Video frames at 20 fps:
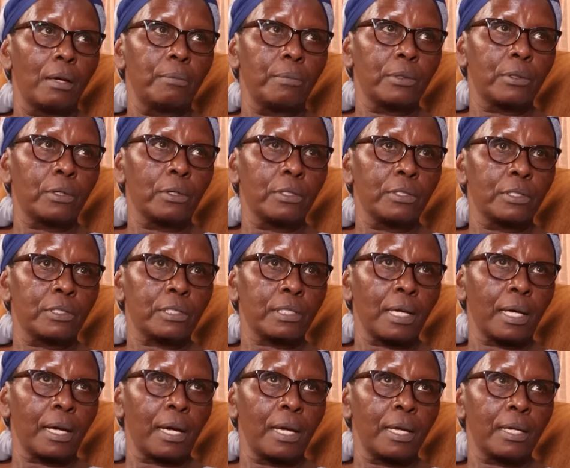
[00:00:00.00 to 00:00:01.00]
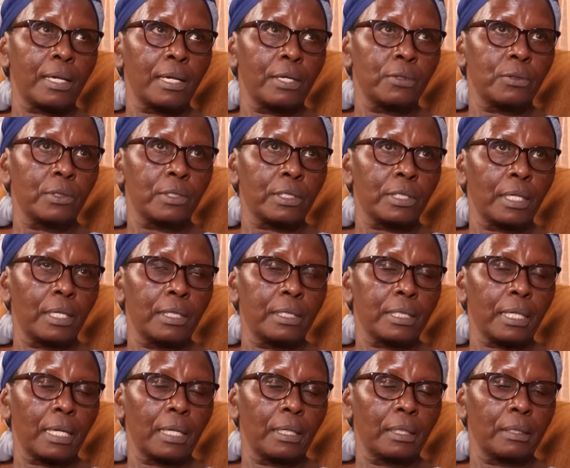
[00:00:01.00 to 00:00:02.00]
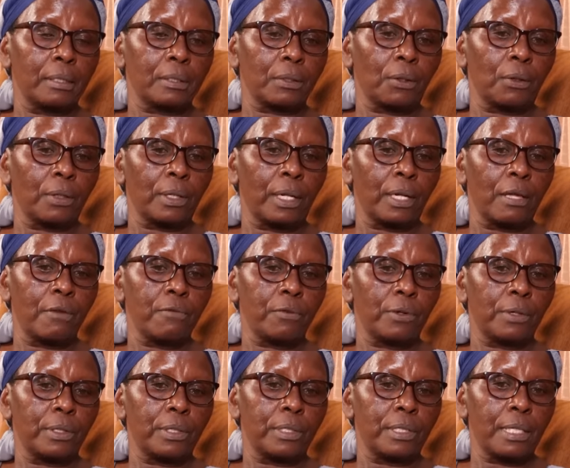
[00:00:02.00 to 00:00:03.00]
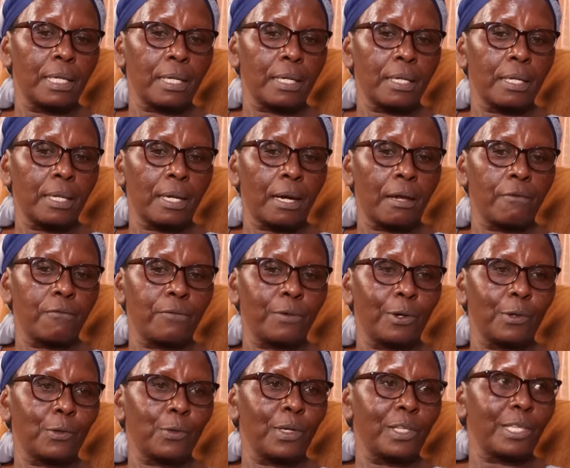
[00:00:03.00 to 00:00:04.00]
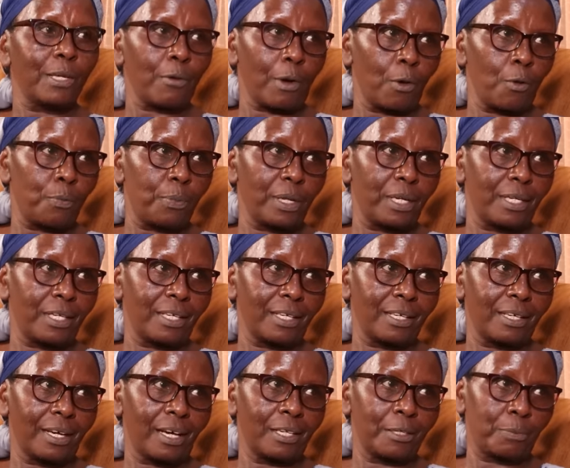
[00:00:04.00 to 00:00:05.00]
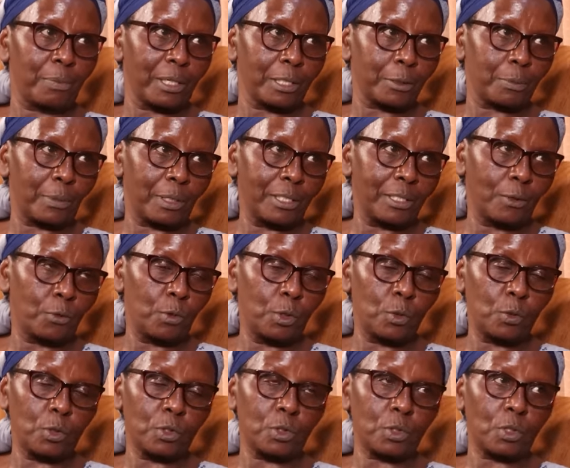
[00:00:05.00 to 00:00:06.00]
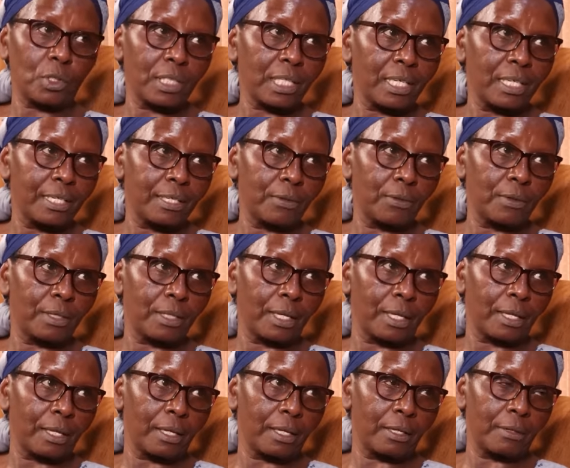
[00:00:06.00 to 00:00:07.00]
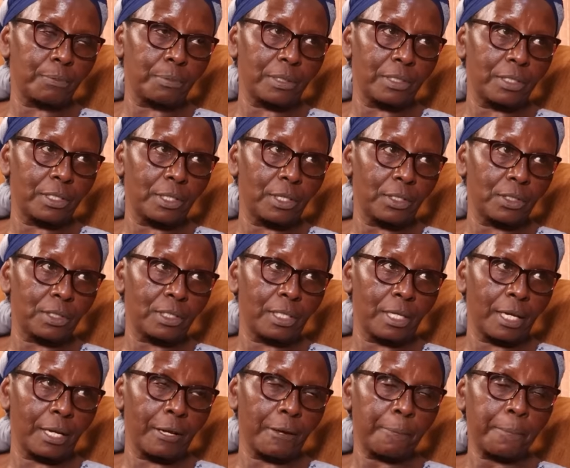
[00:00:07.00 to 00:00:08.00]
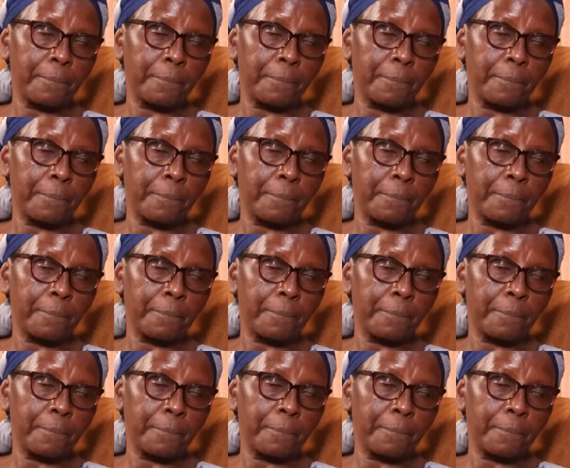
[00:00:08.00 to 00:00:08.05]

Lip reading: Because I graduated and on arrival in Nyeri, I found when they were opening a department, which was totally new in PGH Nyeri.